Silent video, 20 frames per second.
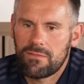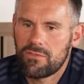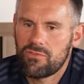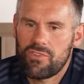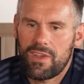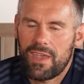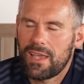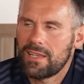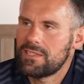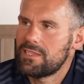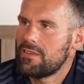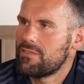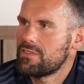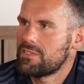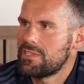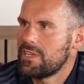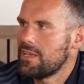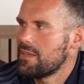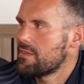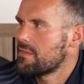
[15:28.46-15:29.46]

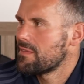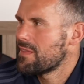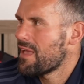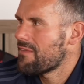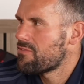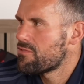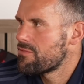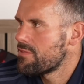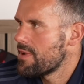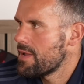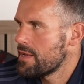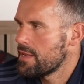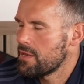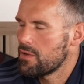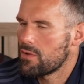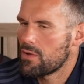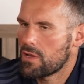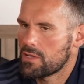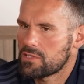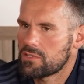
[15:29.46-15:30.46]
creativity, never really
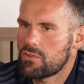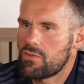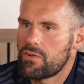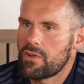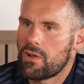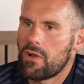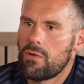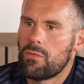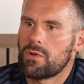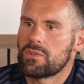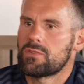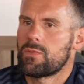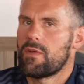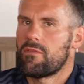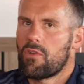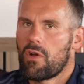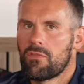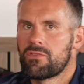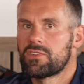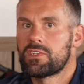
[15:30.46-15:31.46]
looked like scoring a goal
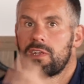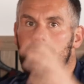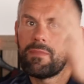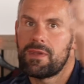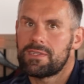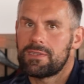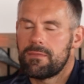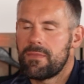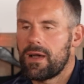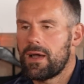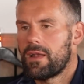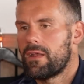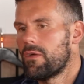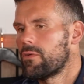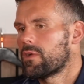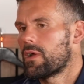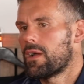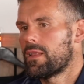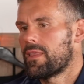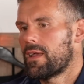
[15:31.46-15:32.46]
whatsoever. Obviously missing Martin
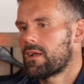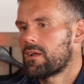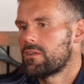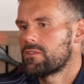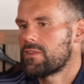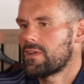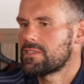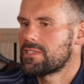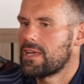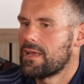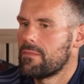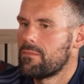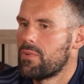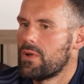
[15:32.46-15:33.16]
Odegaard, that goes without saying.